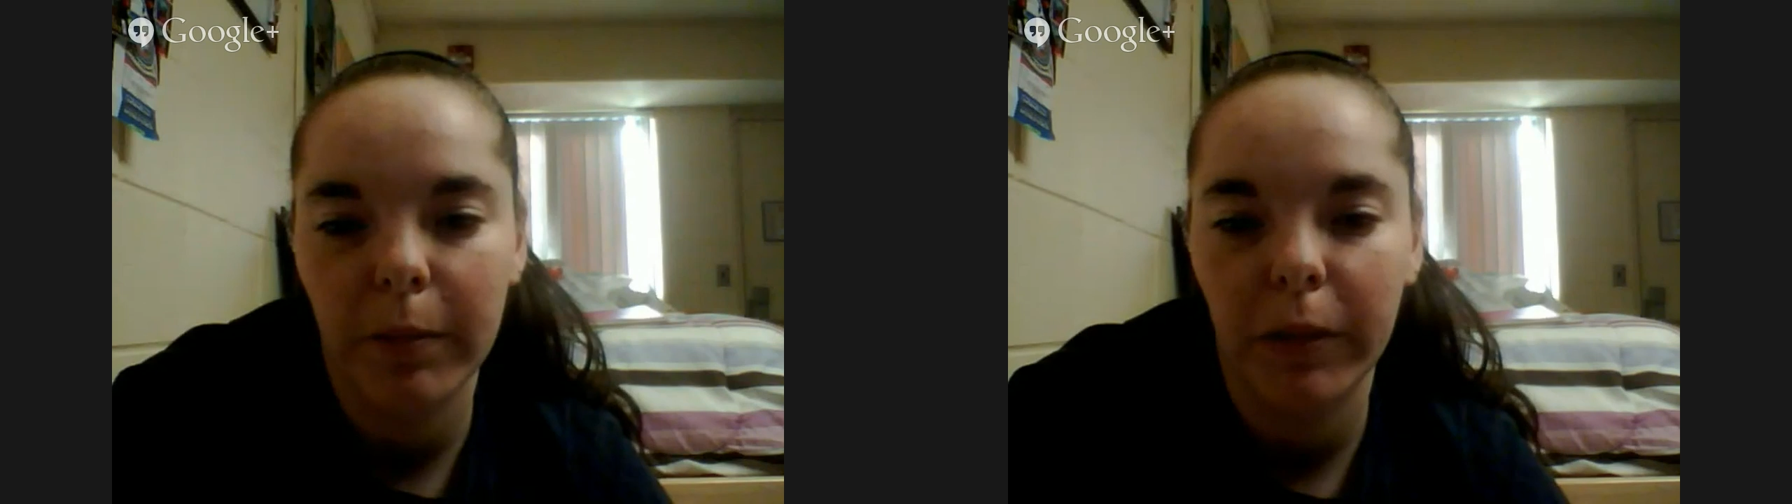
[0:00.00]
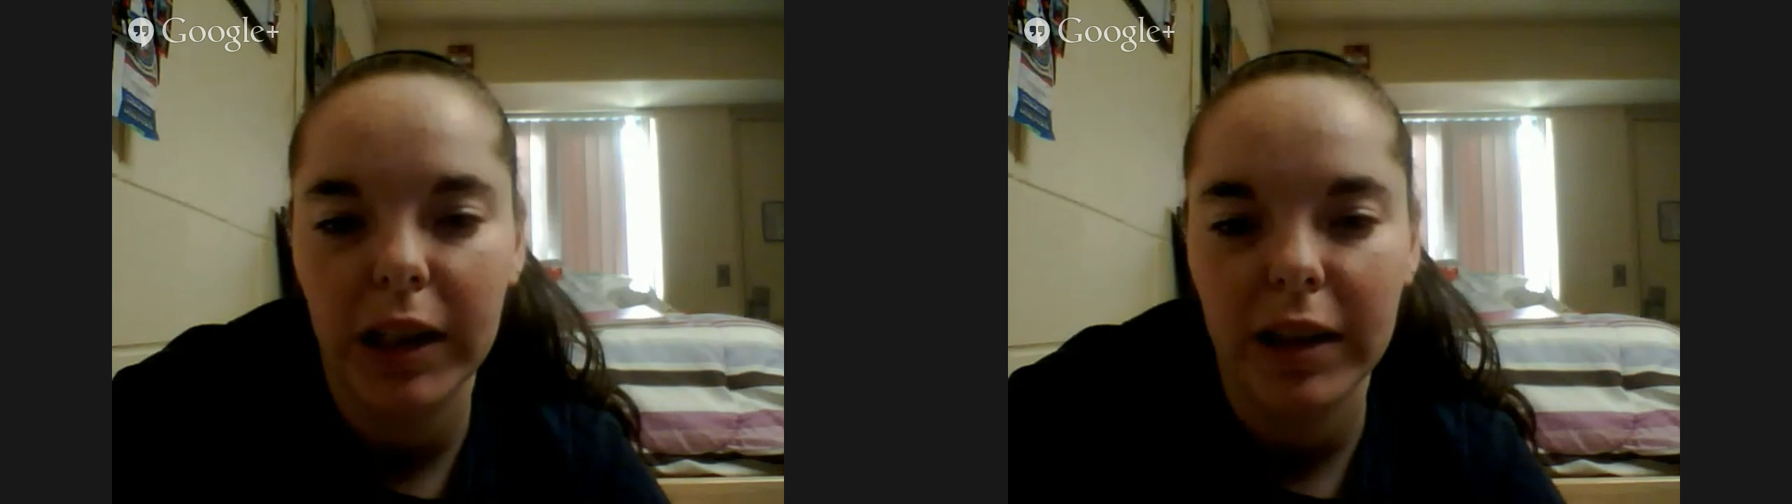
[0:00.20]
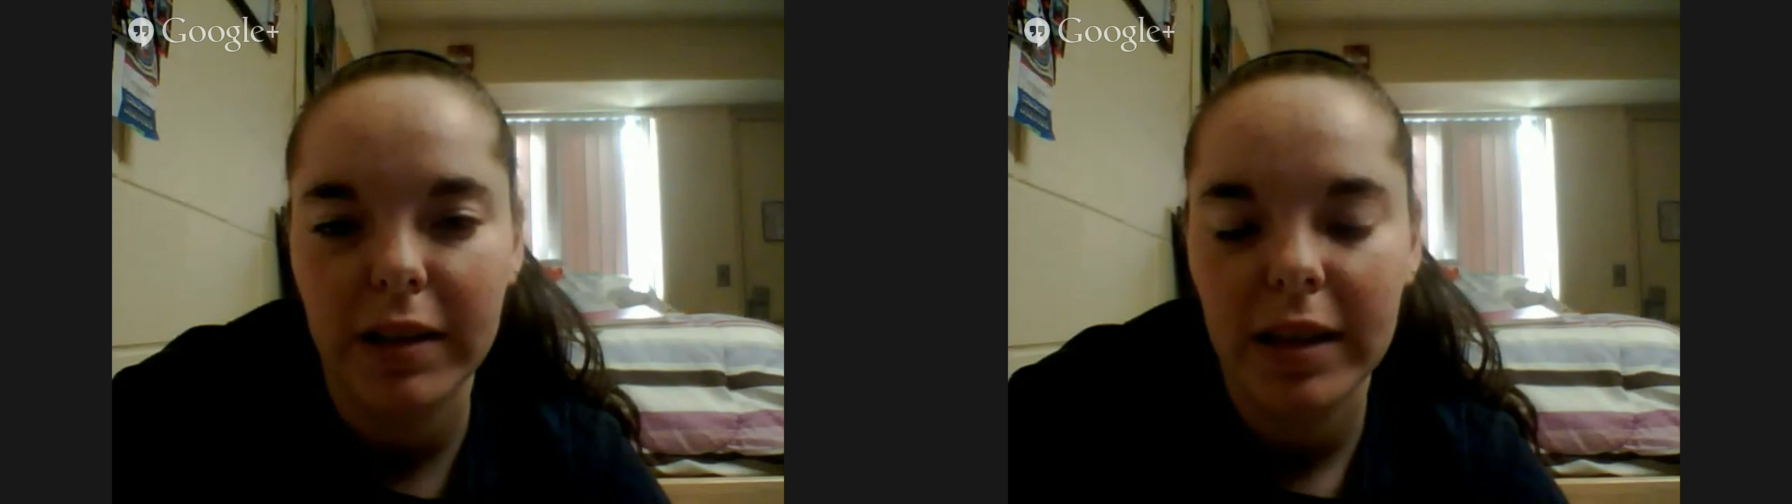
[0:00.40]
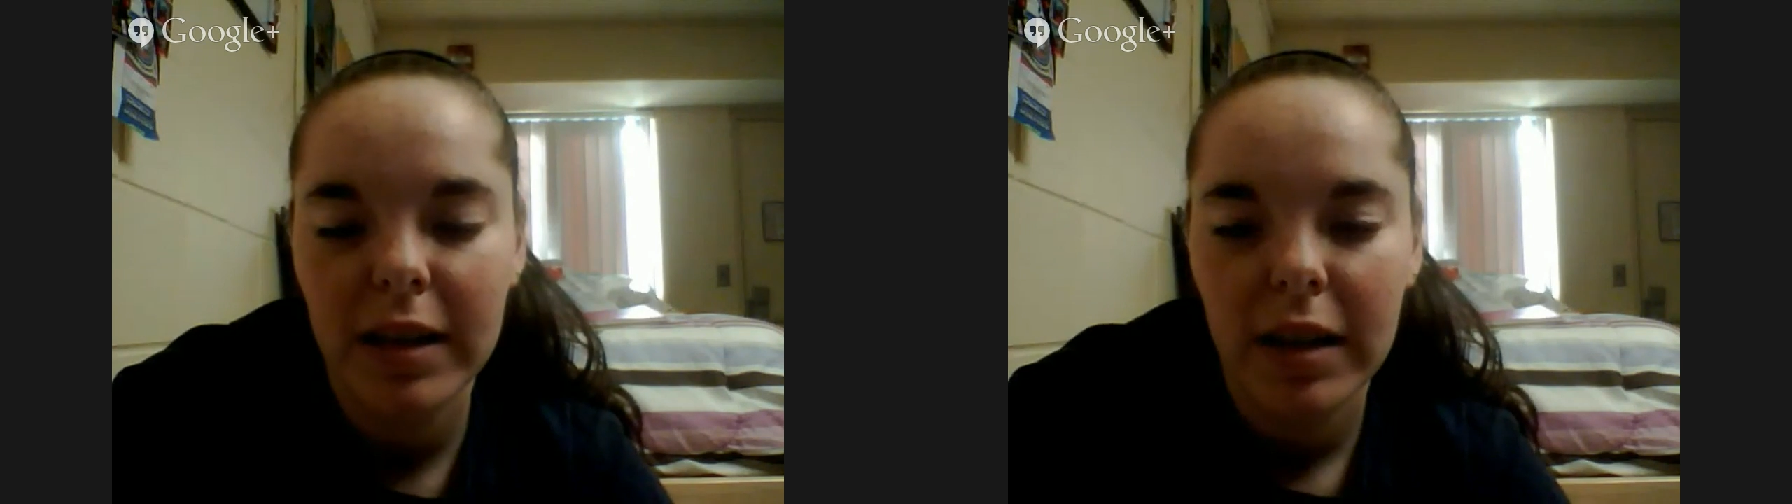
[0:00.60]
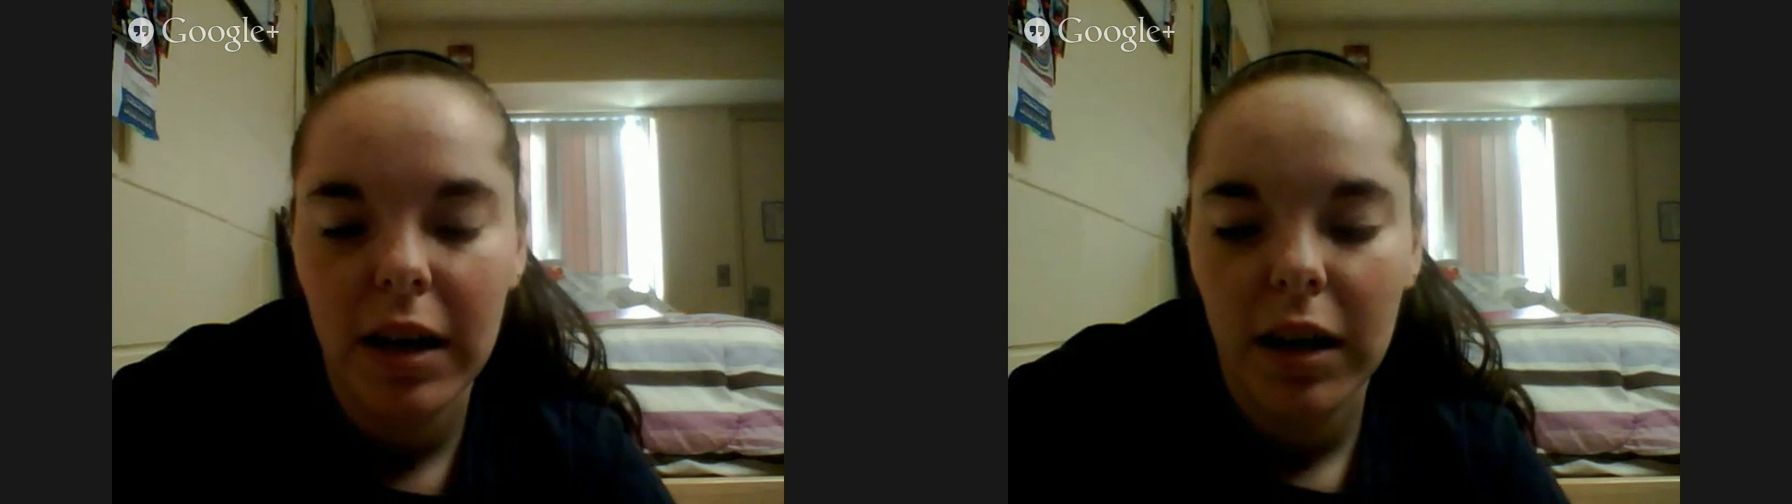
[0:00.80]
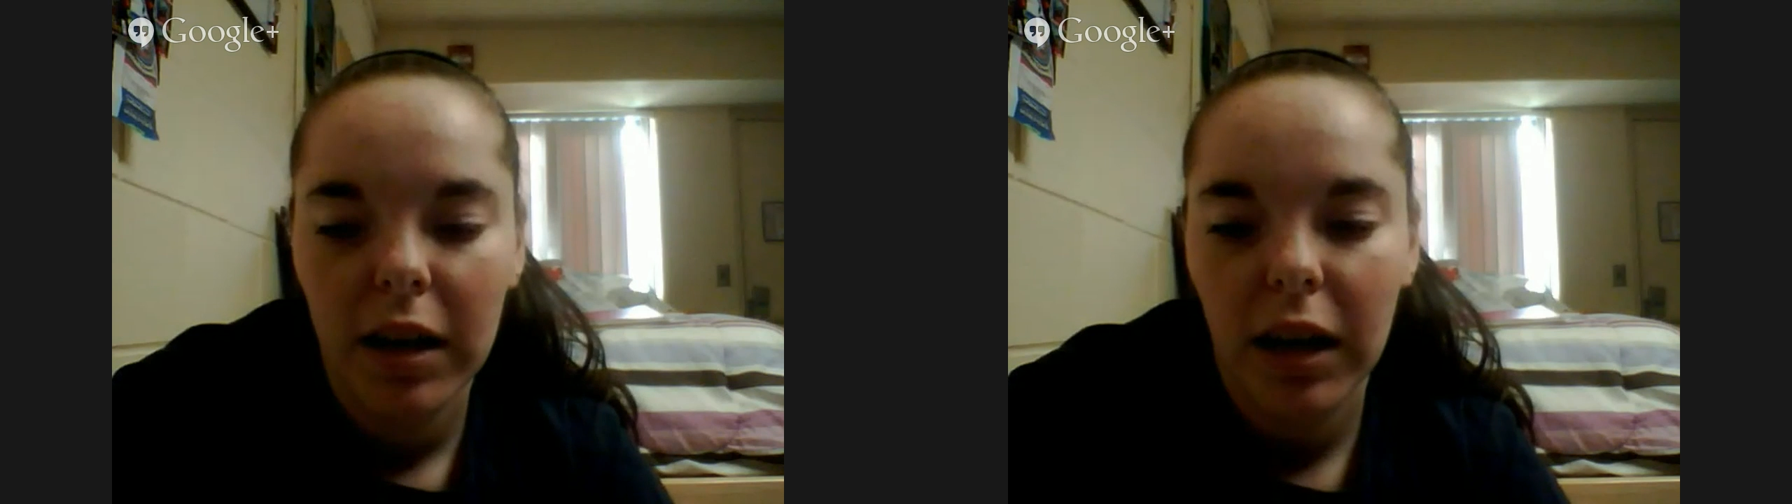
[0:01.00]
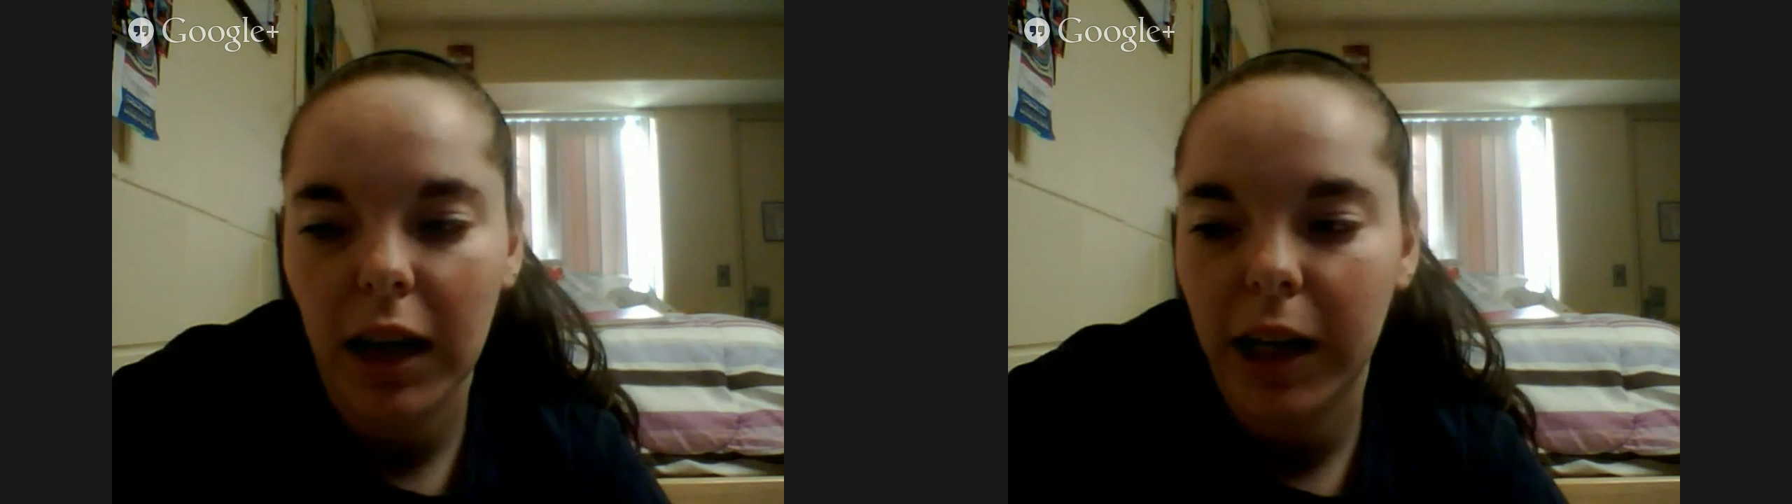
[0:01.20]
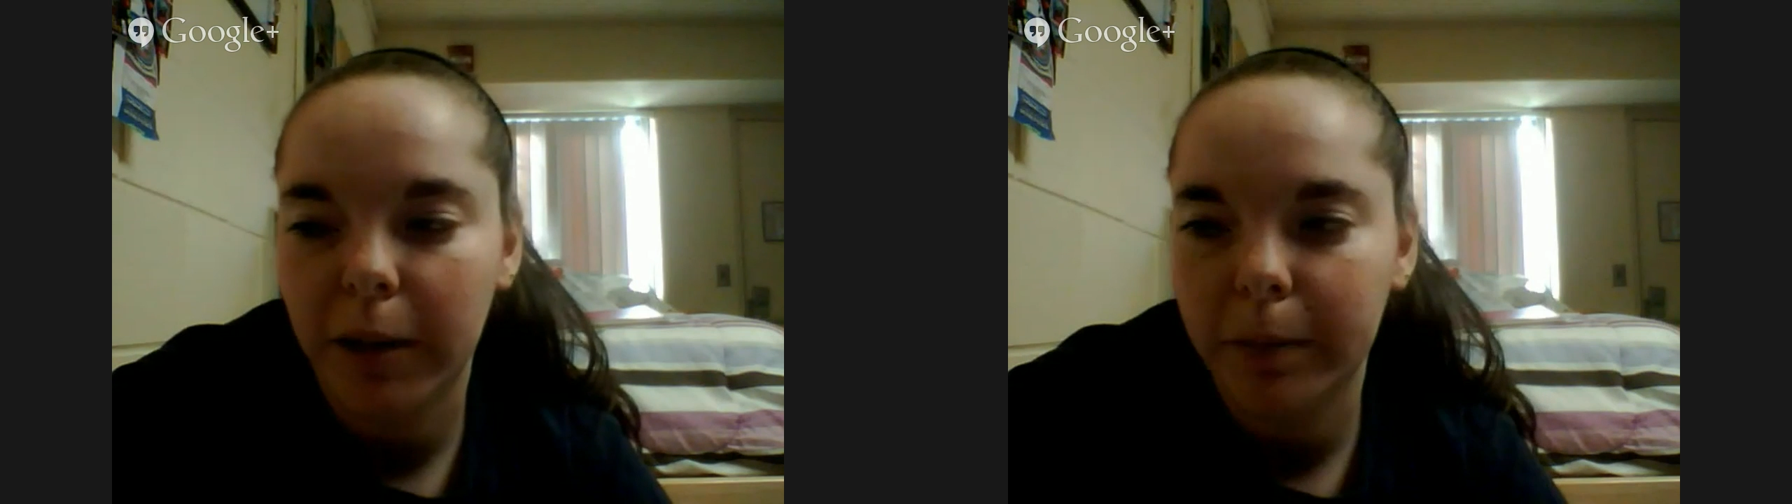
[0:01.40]
their own families.
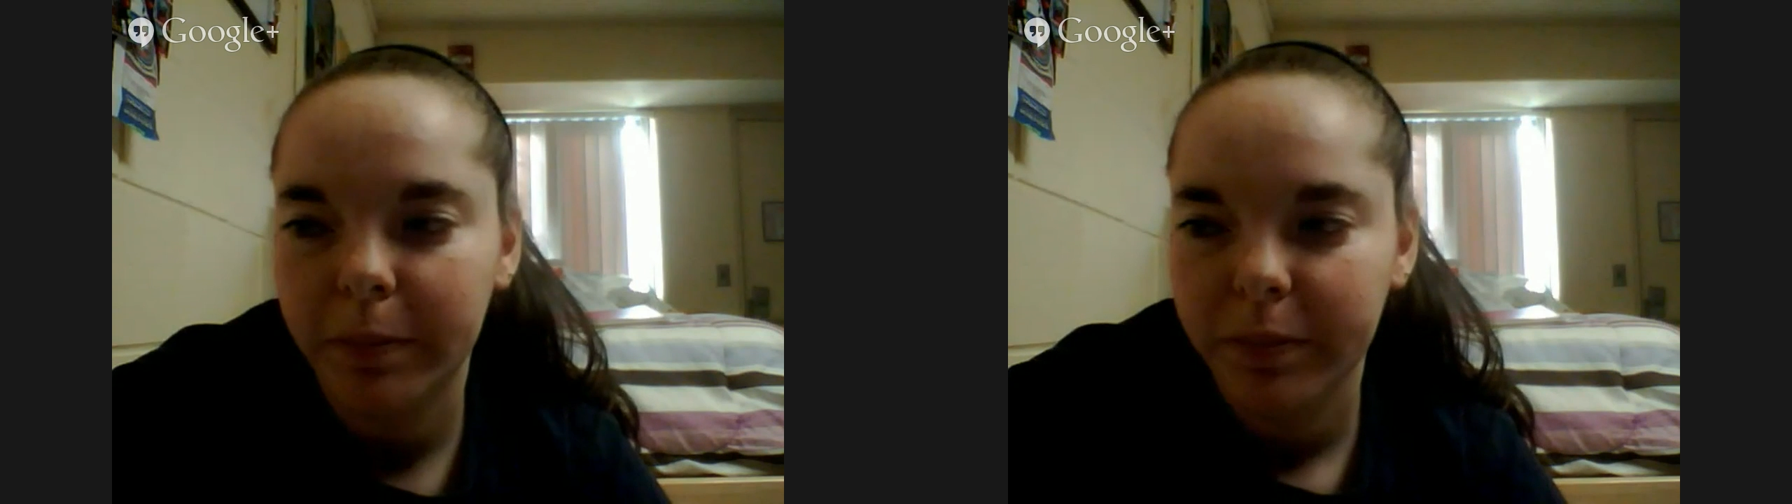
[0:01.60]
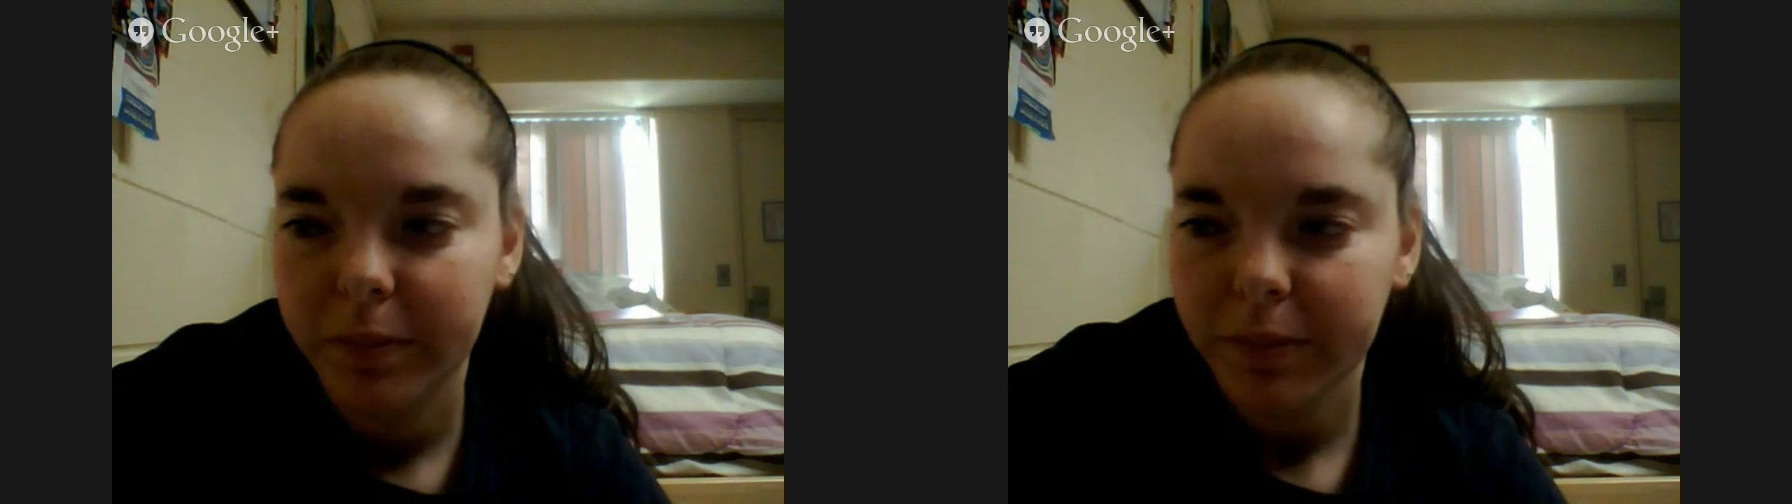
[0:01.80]
Um,